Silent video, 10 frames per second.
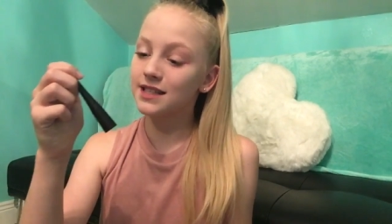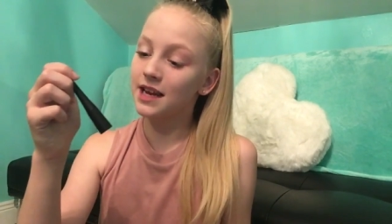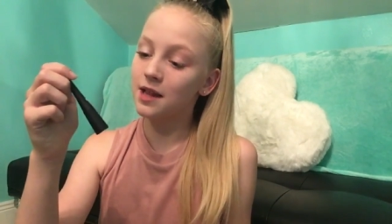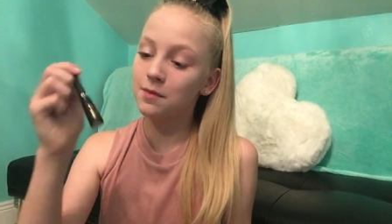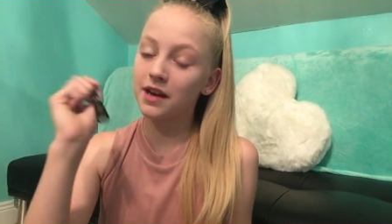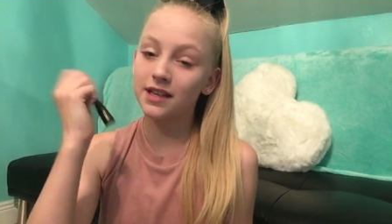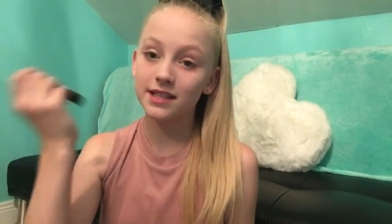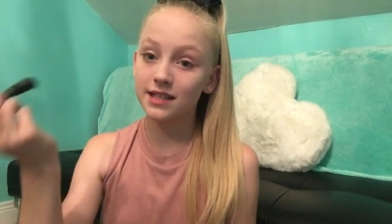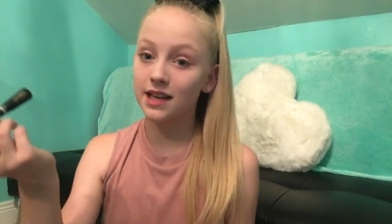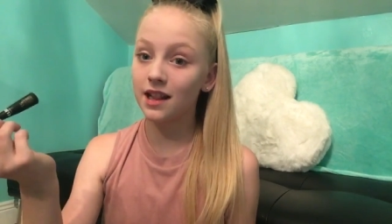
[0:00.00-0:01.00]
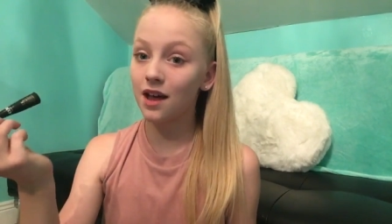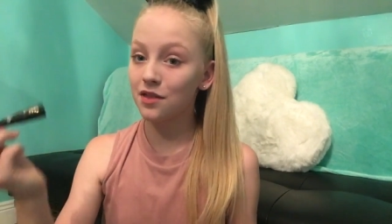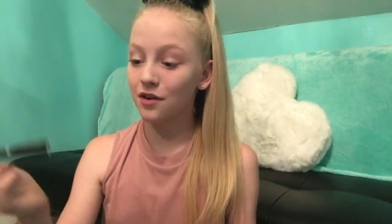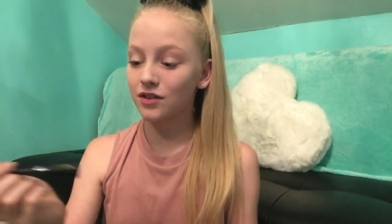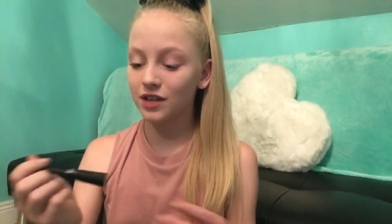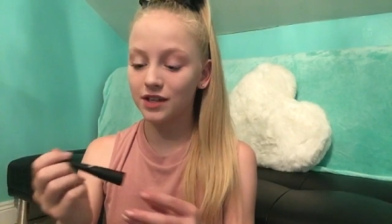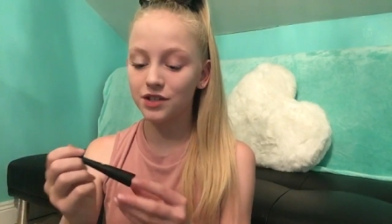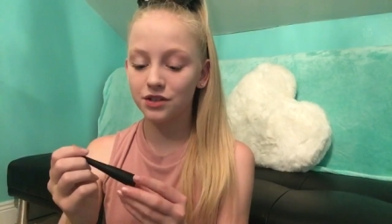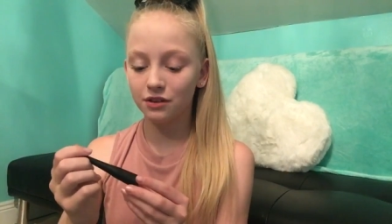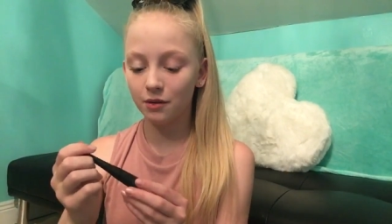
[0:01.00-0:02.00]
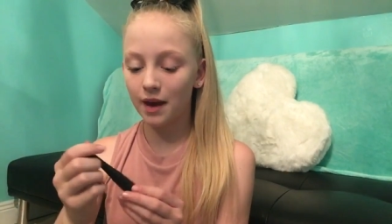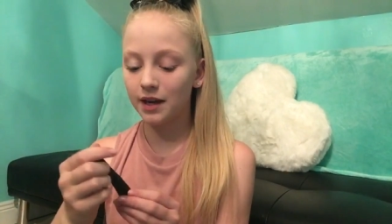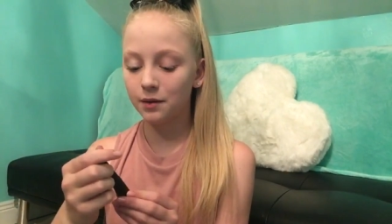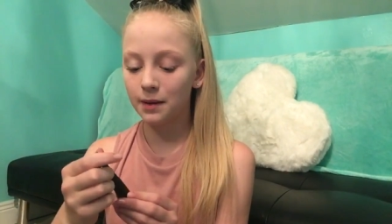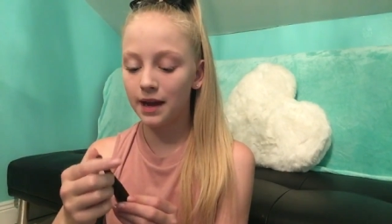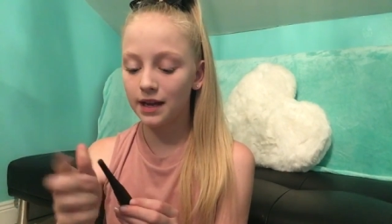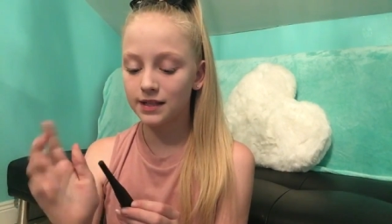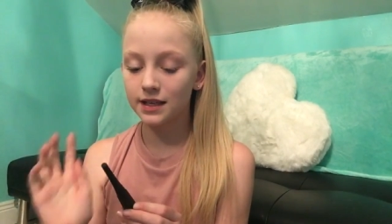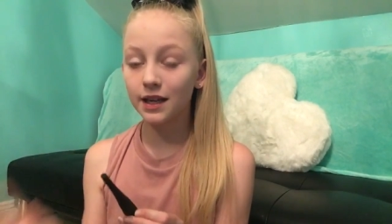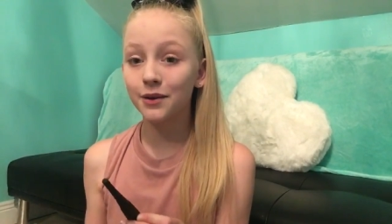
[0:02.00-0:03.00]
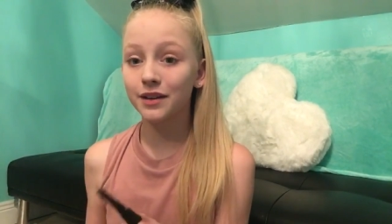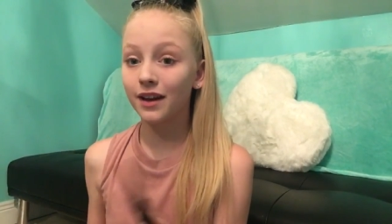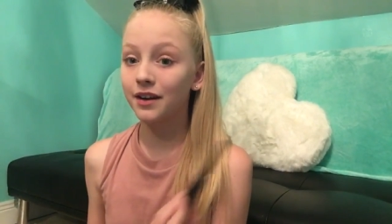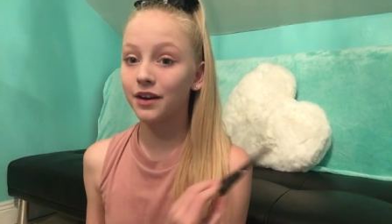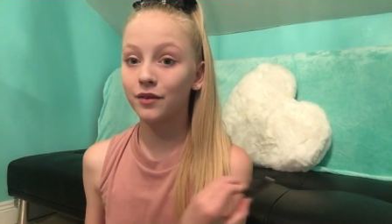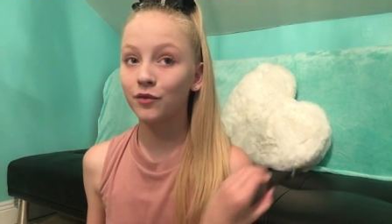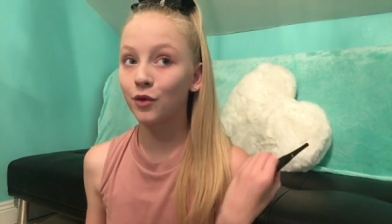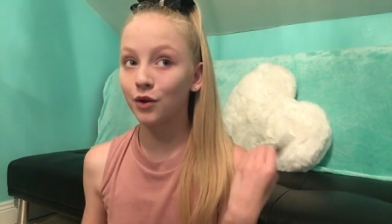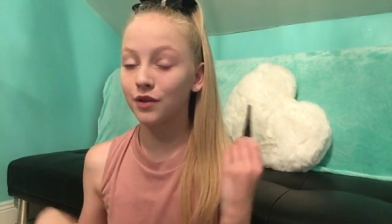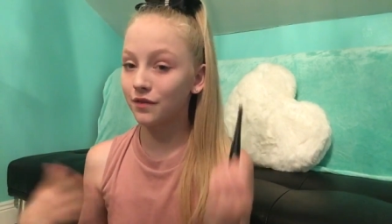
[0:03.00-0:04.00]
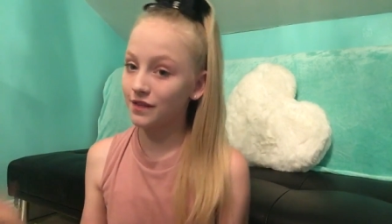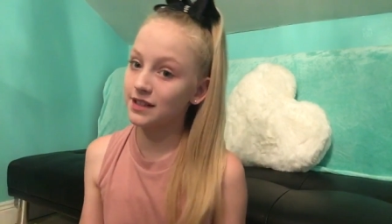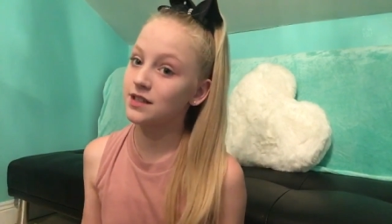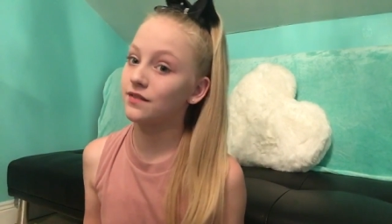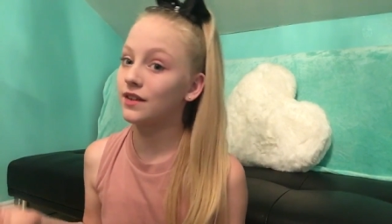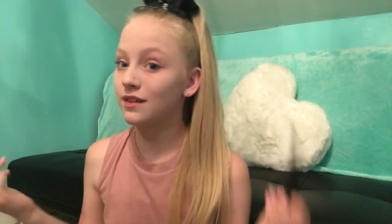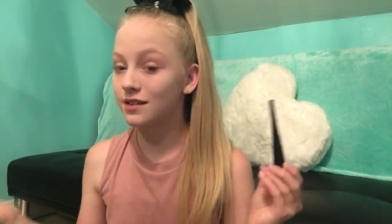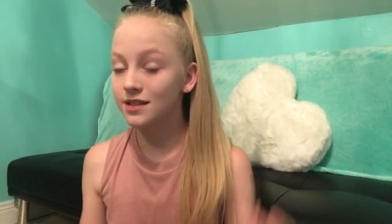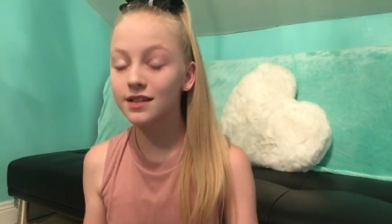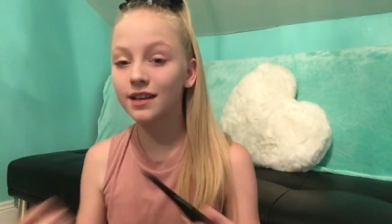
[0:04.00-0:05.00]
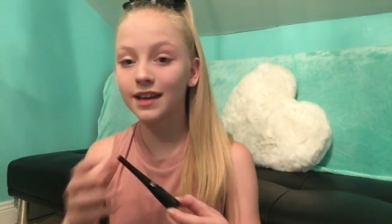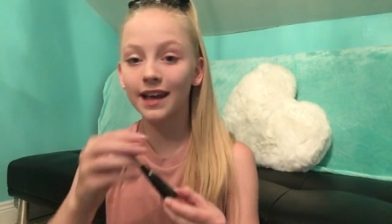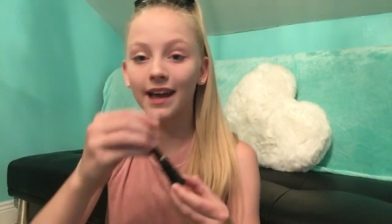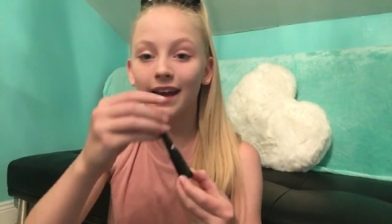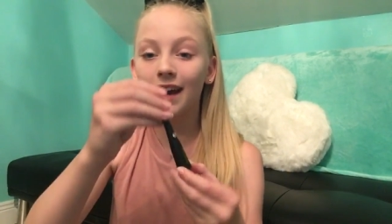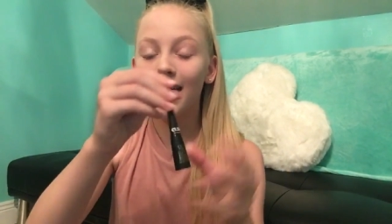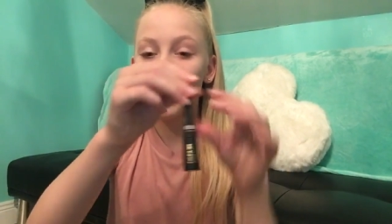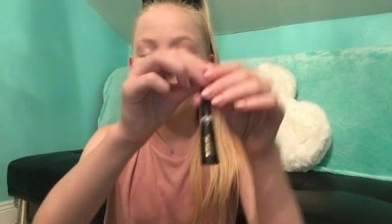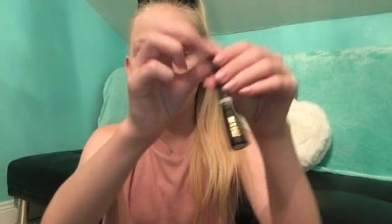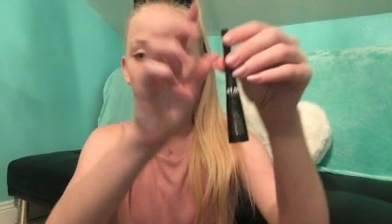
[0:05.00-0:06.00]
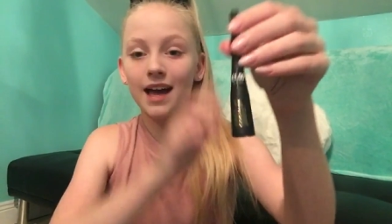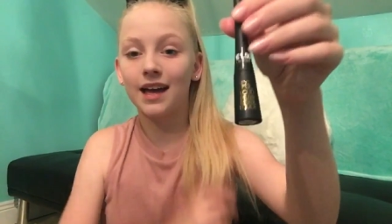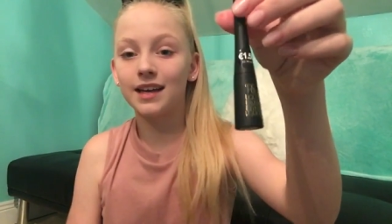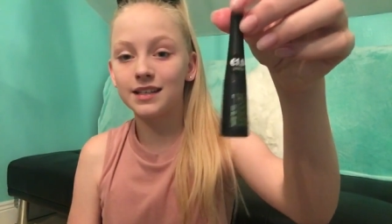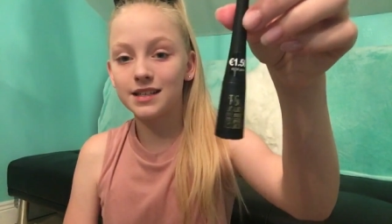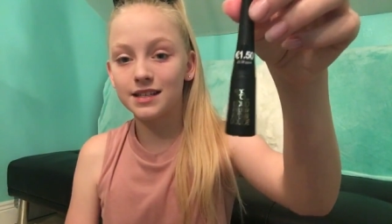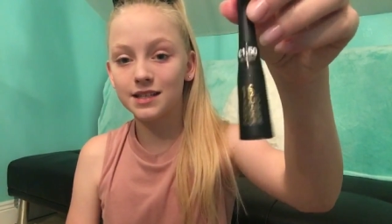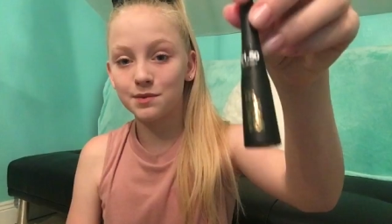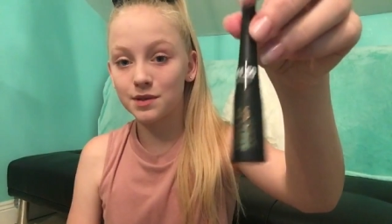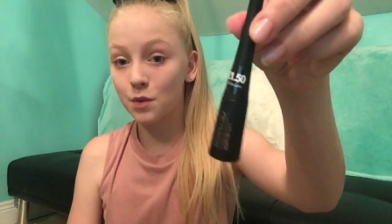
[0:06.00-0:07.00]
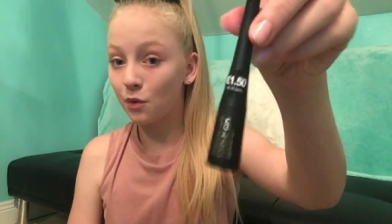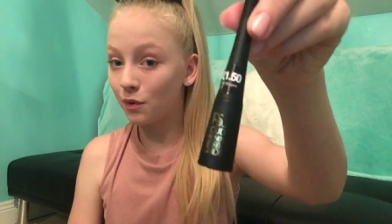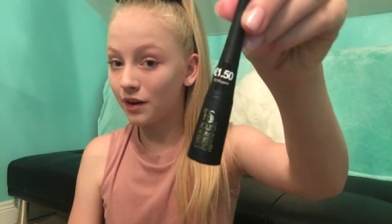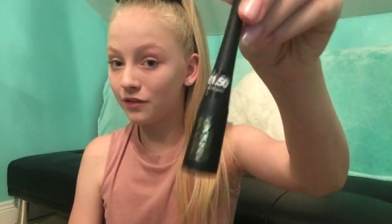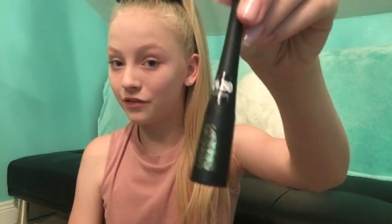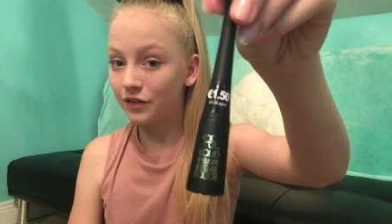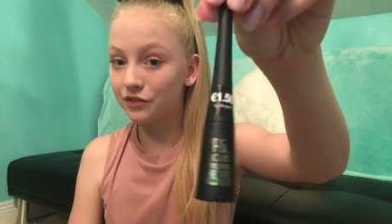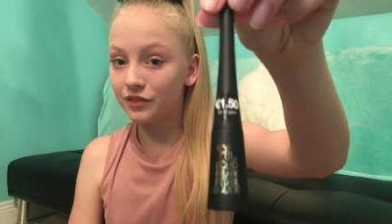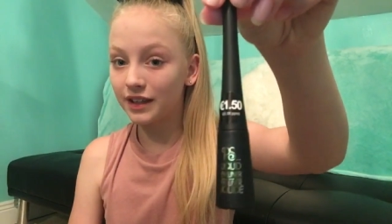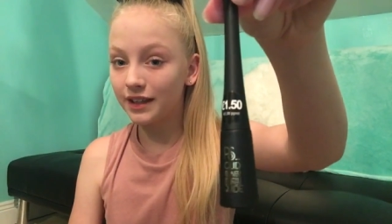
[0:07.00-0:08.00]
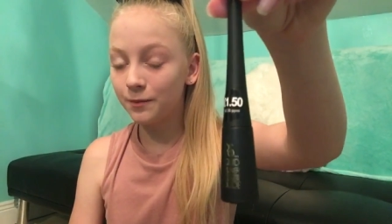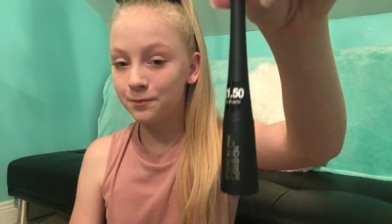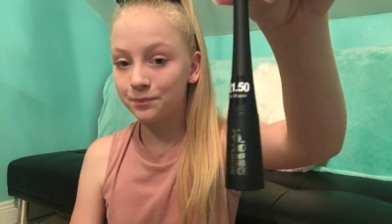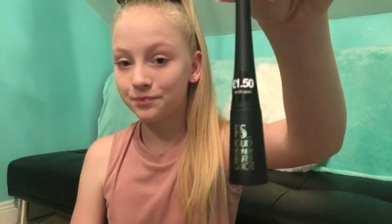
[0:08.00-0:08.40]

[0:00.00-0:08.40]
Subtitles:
sale, but I still thought I'd show you anyway. It's a liquid liner for the festival on Sunday, and this was £1.50.